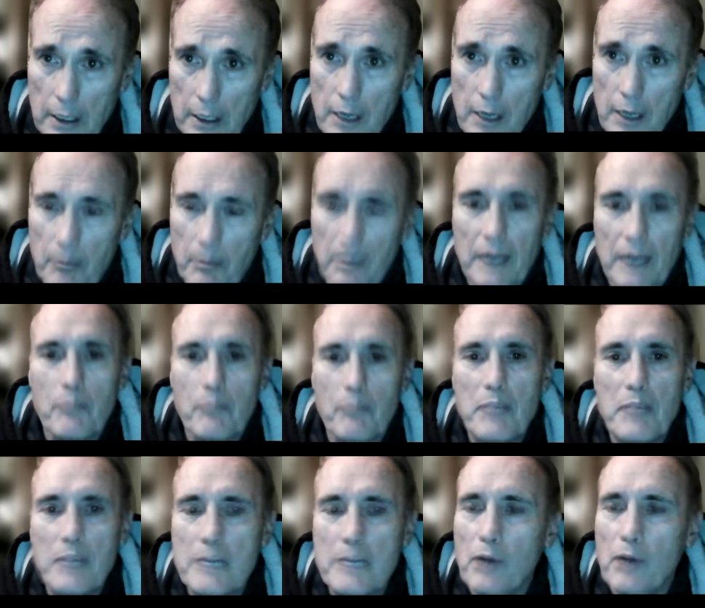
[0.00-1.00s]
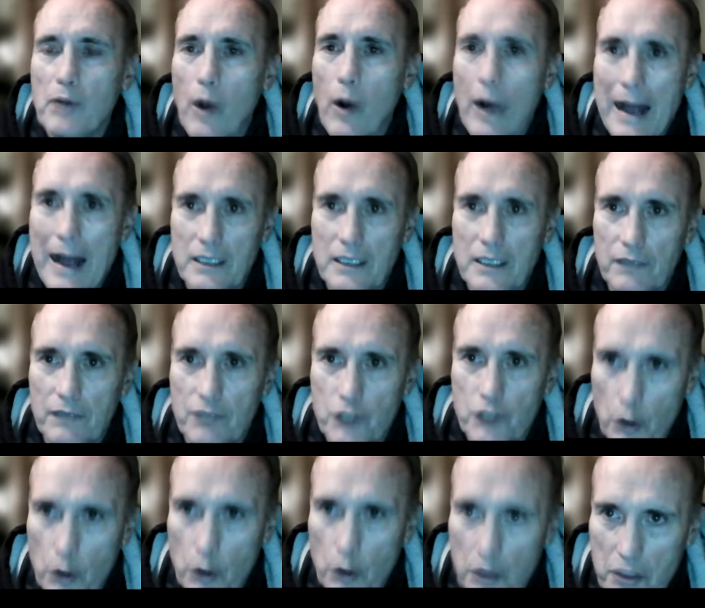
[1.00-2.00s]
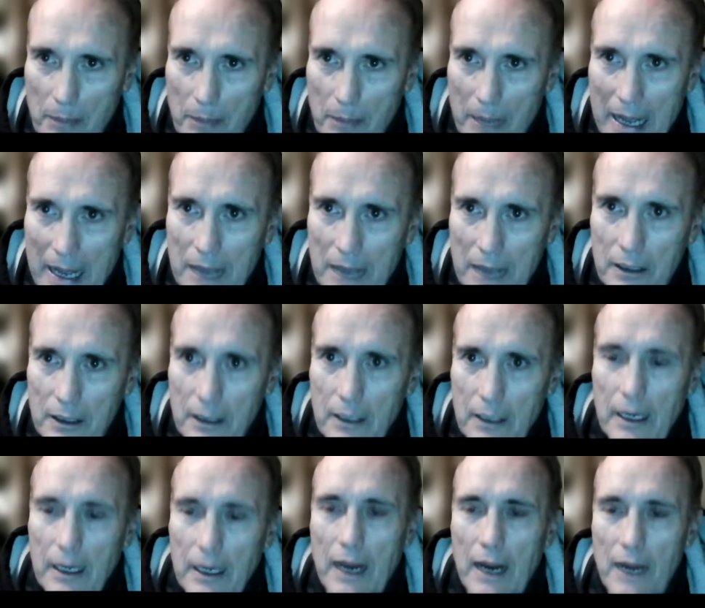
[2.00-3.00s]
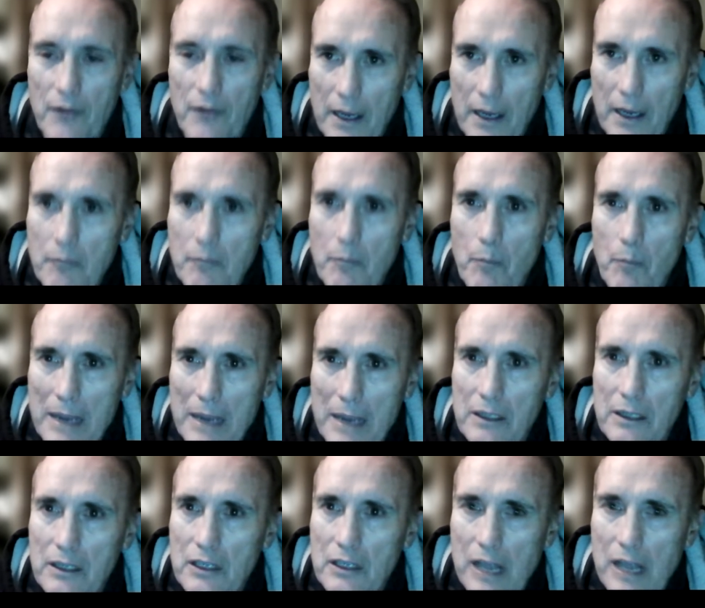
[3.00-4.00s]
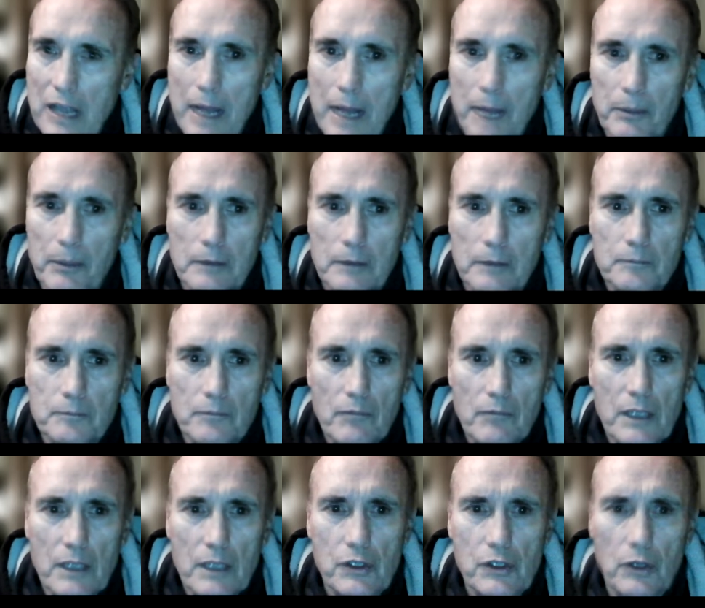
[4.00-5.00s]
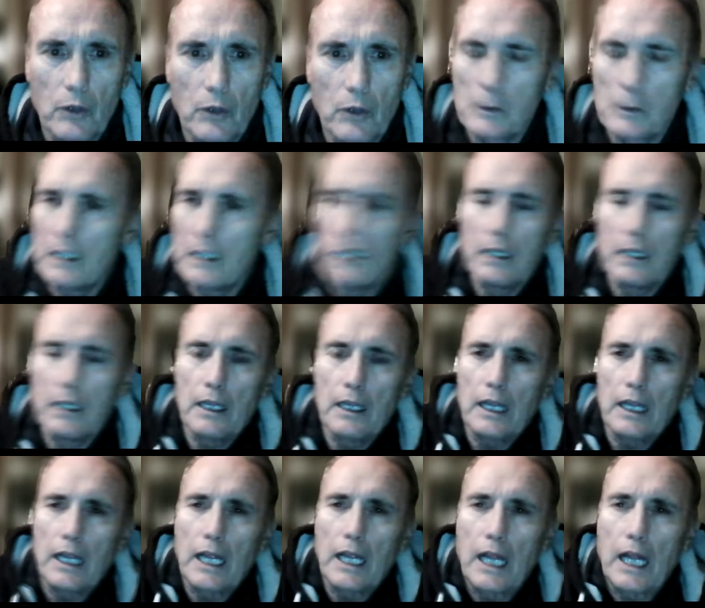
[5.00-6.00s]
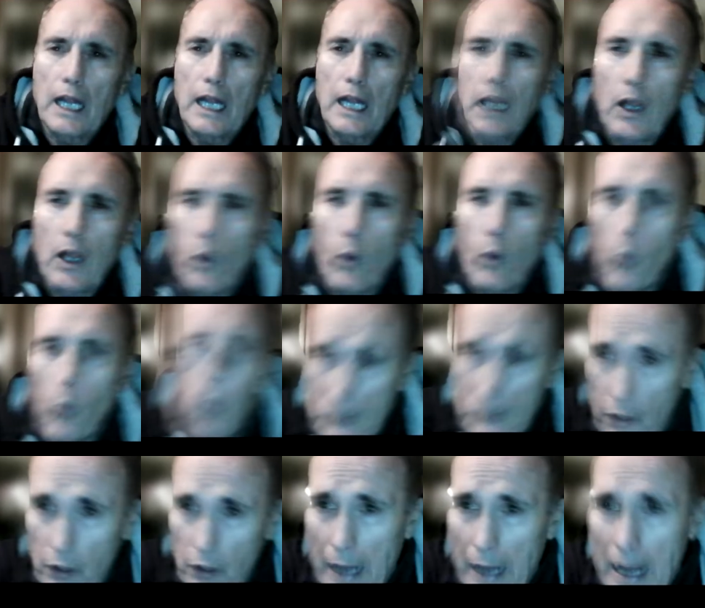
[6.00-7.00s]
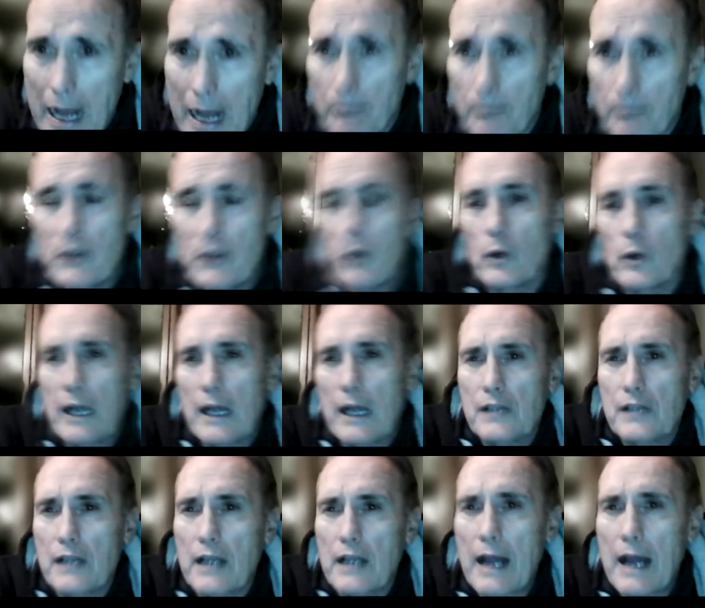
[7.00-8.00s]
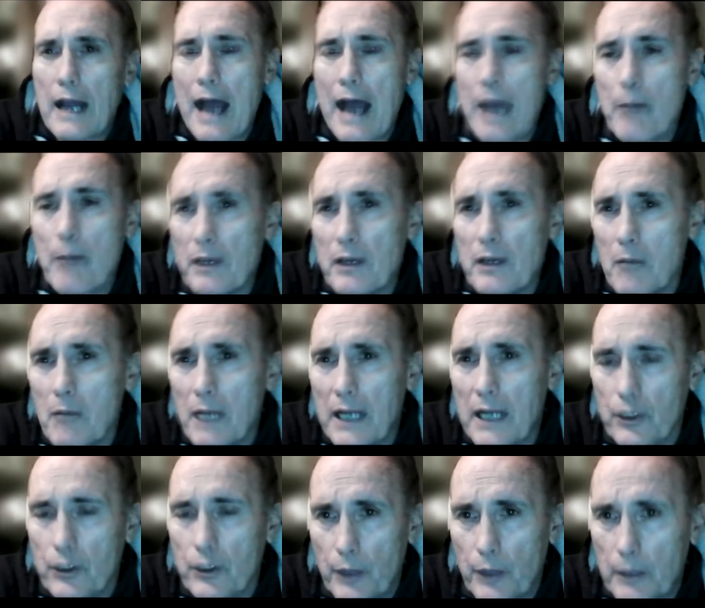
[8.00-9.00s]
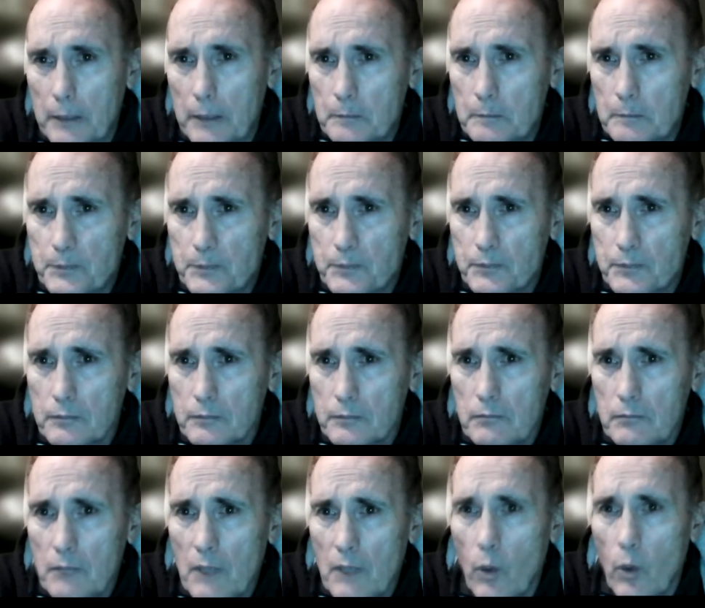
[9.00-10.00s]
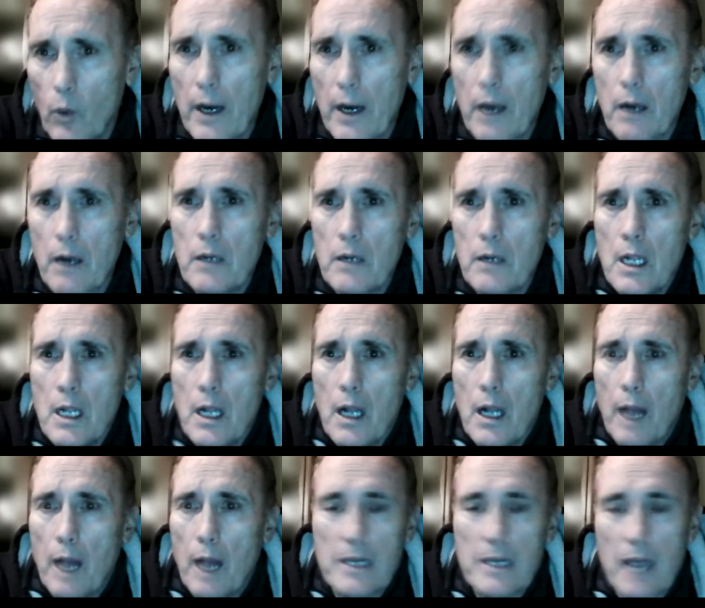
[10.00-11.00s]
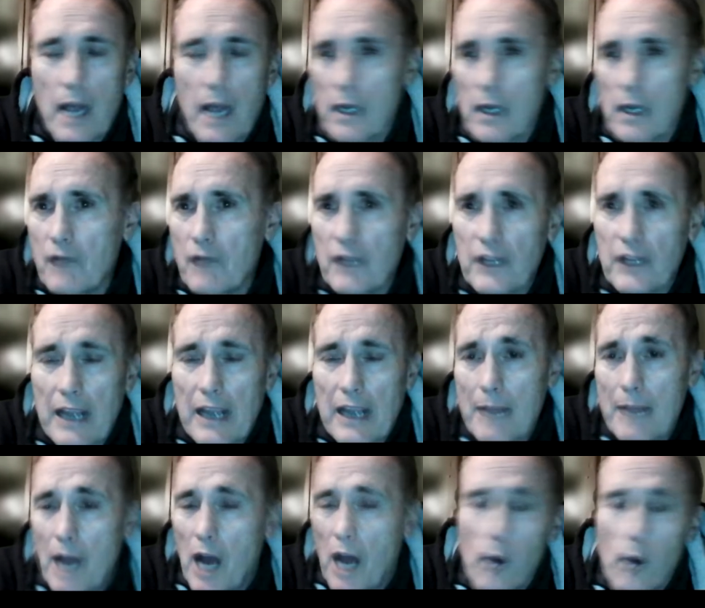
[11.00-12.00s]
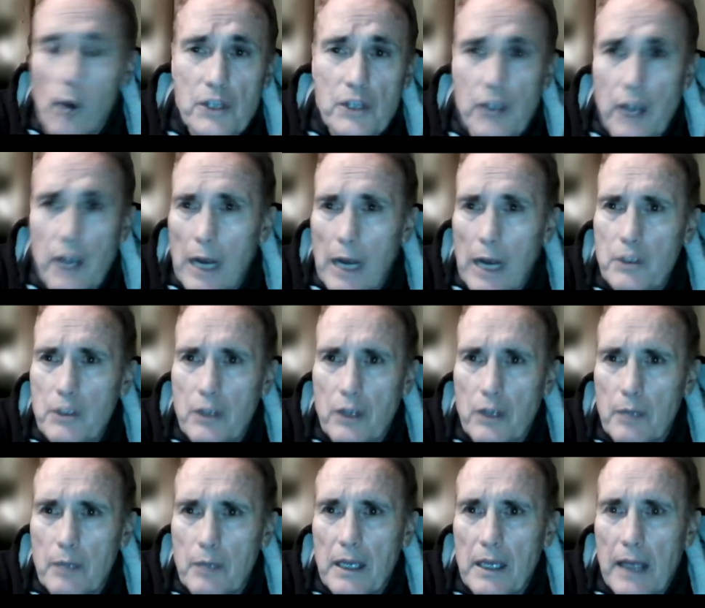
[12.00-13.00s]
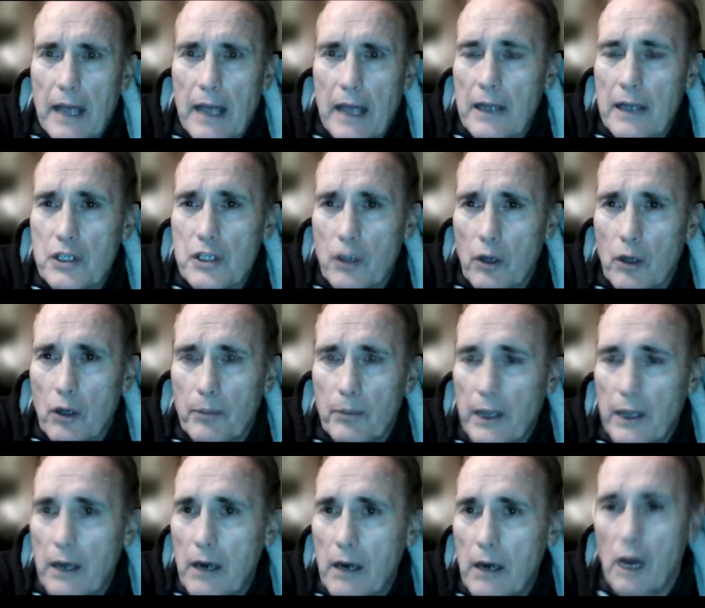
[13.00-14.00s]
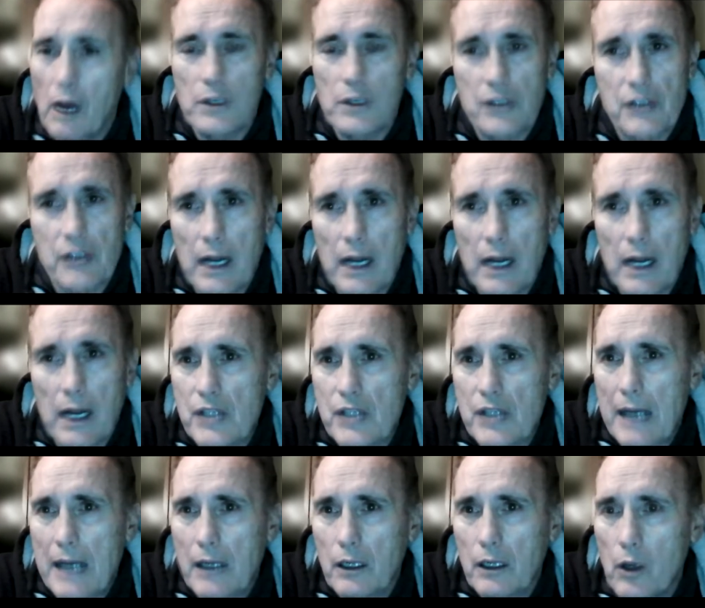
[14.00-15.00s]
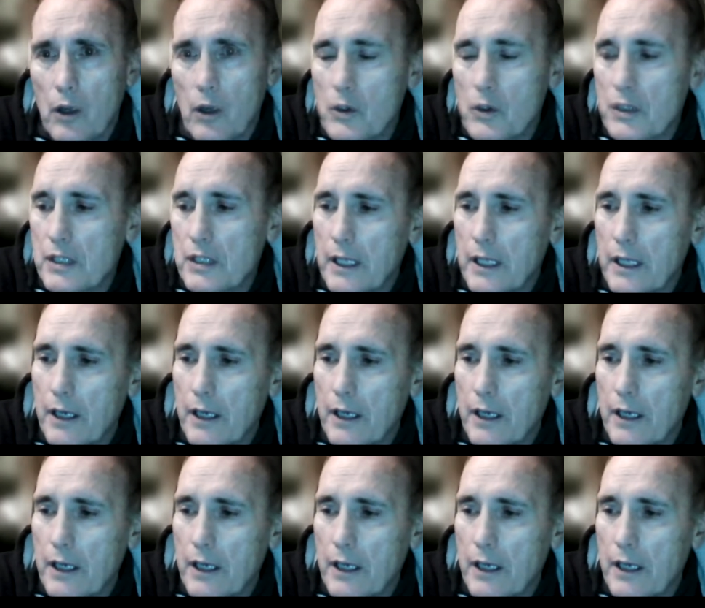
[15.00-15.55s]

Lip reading: But be proactive, choose a path, and then make things happen. So what's going to happen though, guys? And it happened in my career where, I mean, I love the game. I always thought I was going to be an NHL player. I always thought I was that close. And then